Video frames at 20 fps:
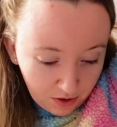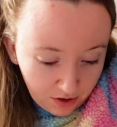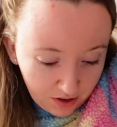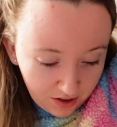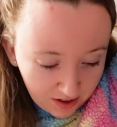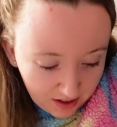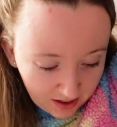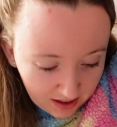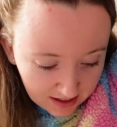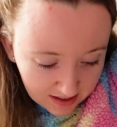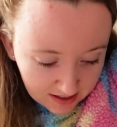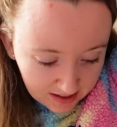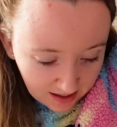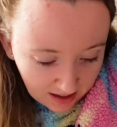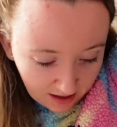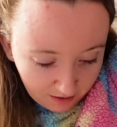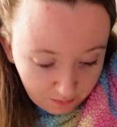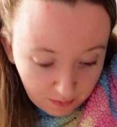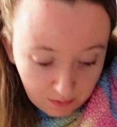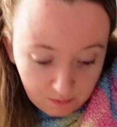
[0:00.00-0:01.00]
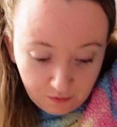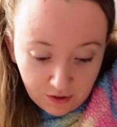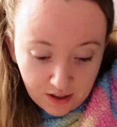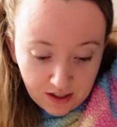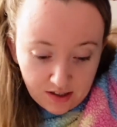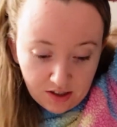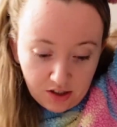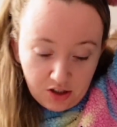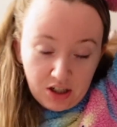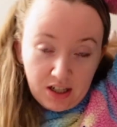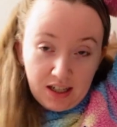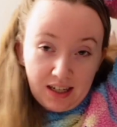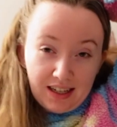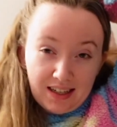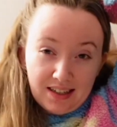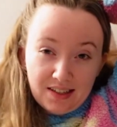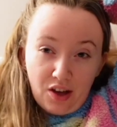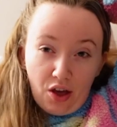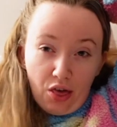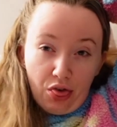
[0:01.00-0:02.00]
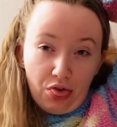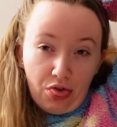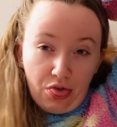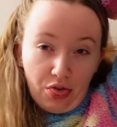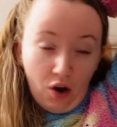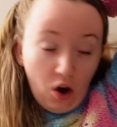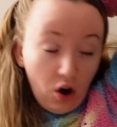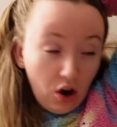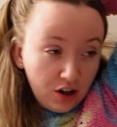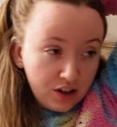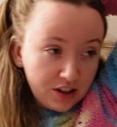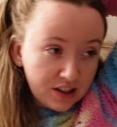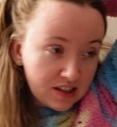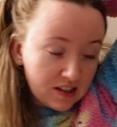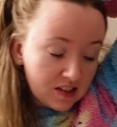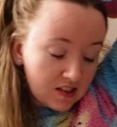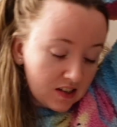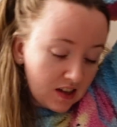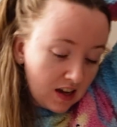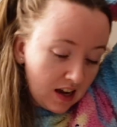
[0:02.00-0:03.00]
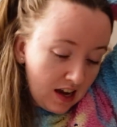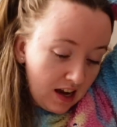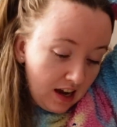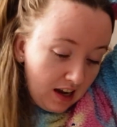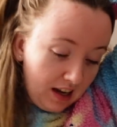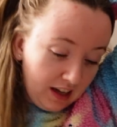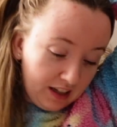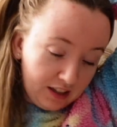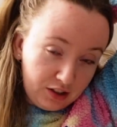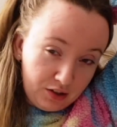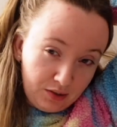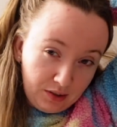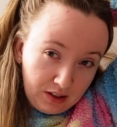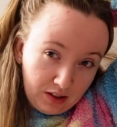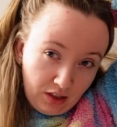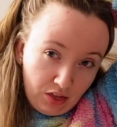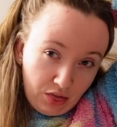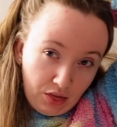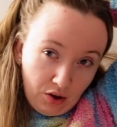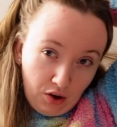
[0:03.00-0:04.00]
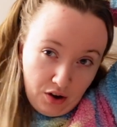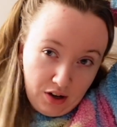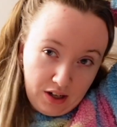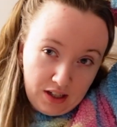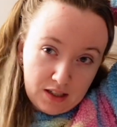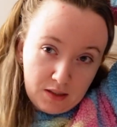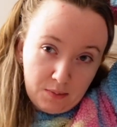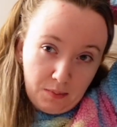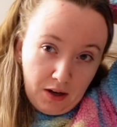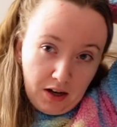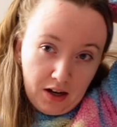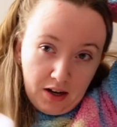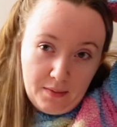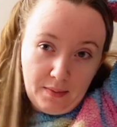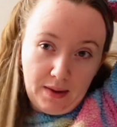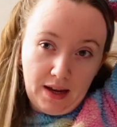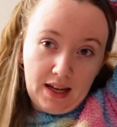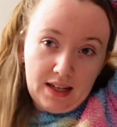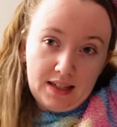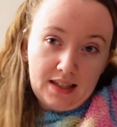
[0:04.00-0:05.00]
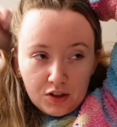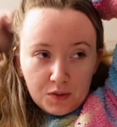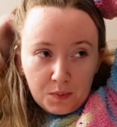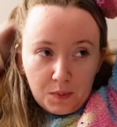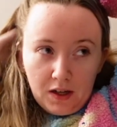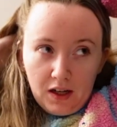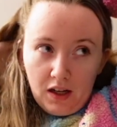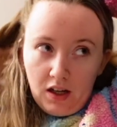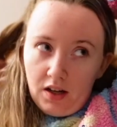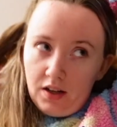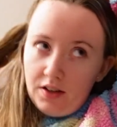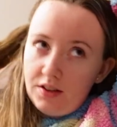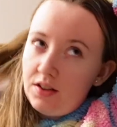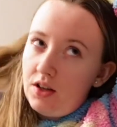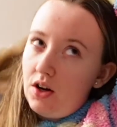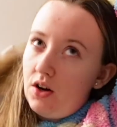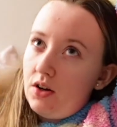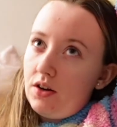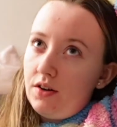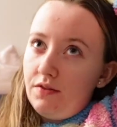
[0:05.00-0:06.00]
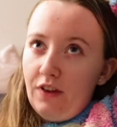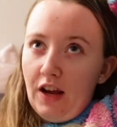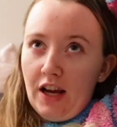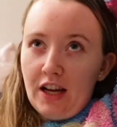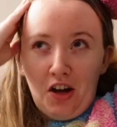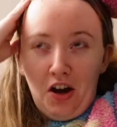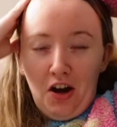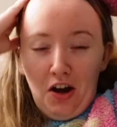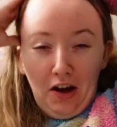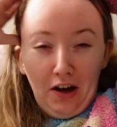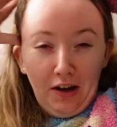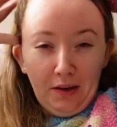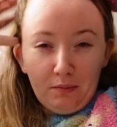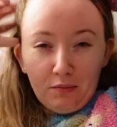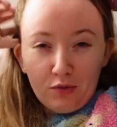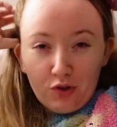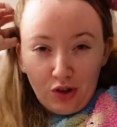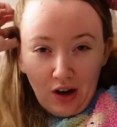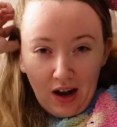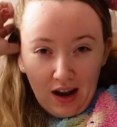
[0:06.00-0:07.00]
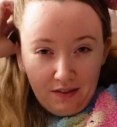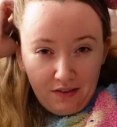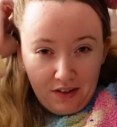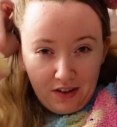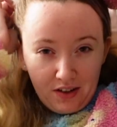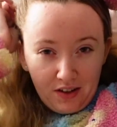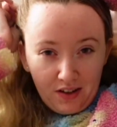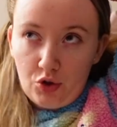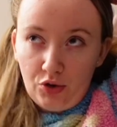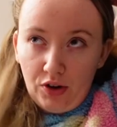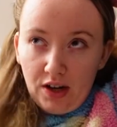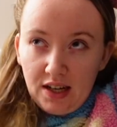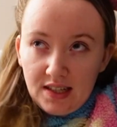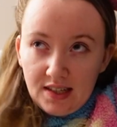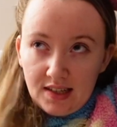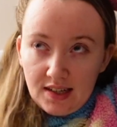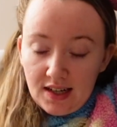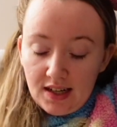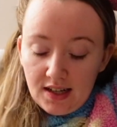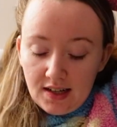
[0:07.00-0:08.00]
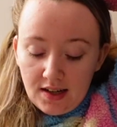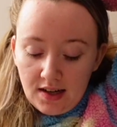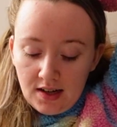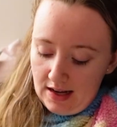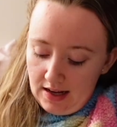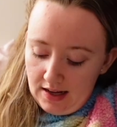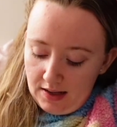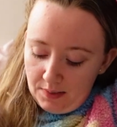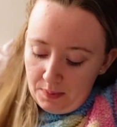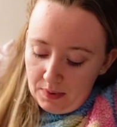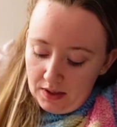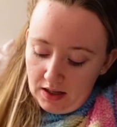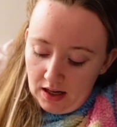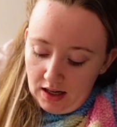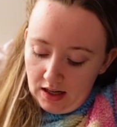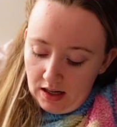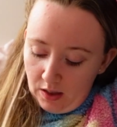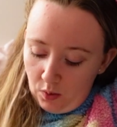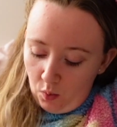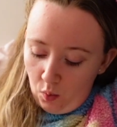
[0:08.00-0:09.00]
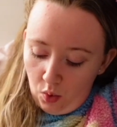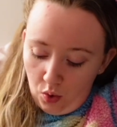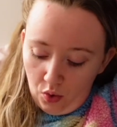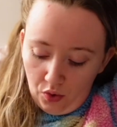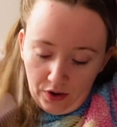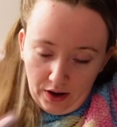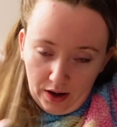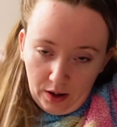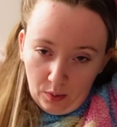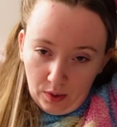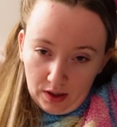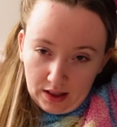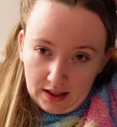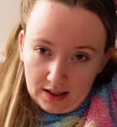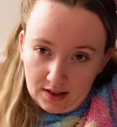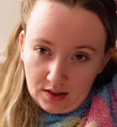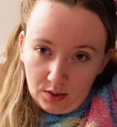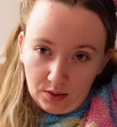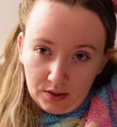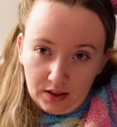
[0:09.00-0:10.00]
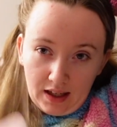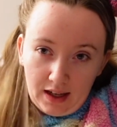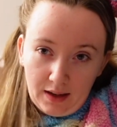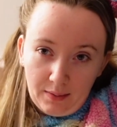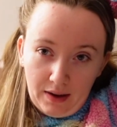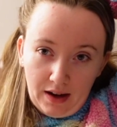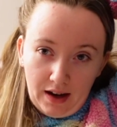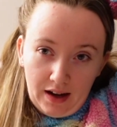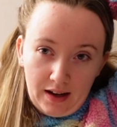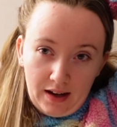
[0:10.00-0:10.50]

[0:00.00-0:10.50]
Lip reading: other things they have been researching is thoughts and like doing thought experiments. There's been a lot of talk of like time travel. Tristan has been kind of like warring with this whole thing about